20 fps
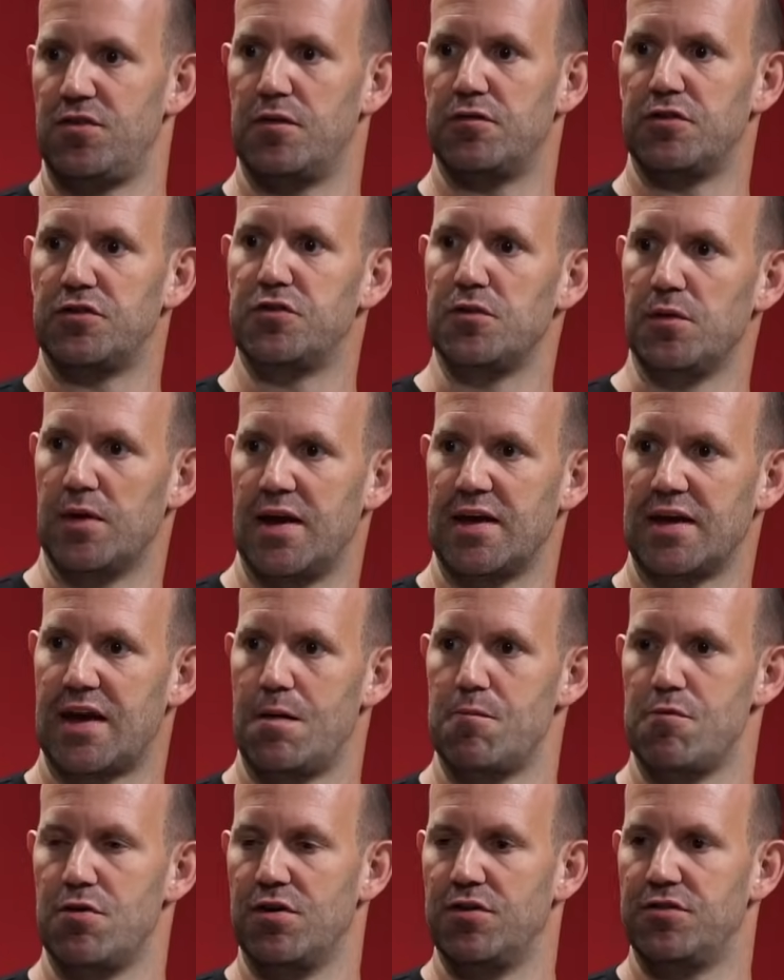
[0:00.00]
You have a two-lane
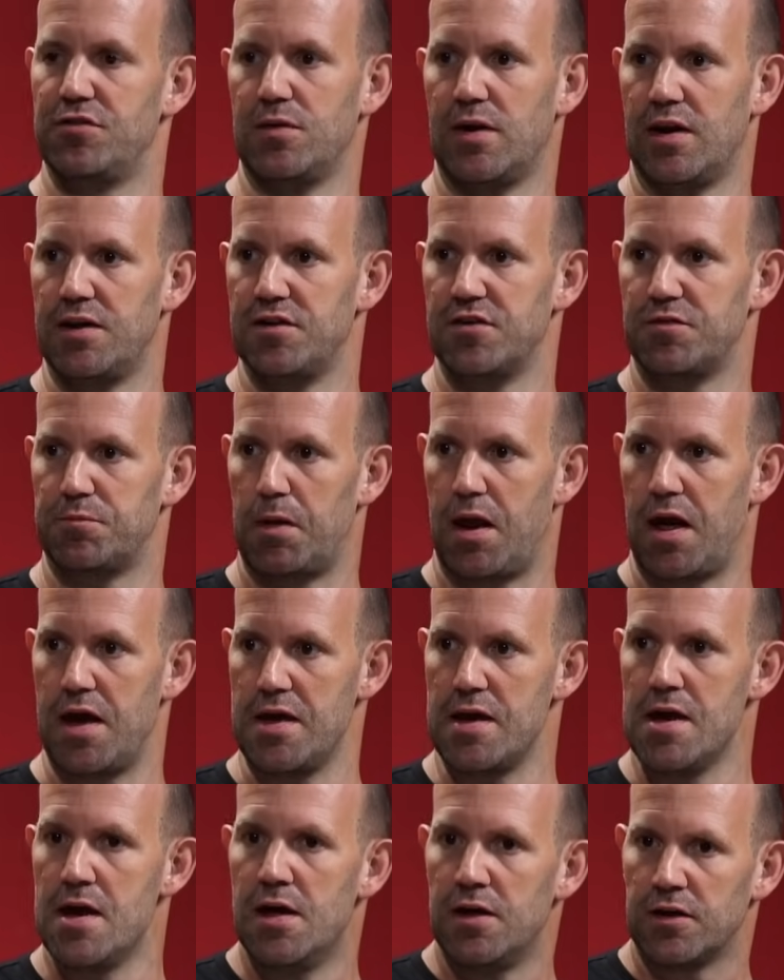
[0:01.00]
camera and a two-lane display.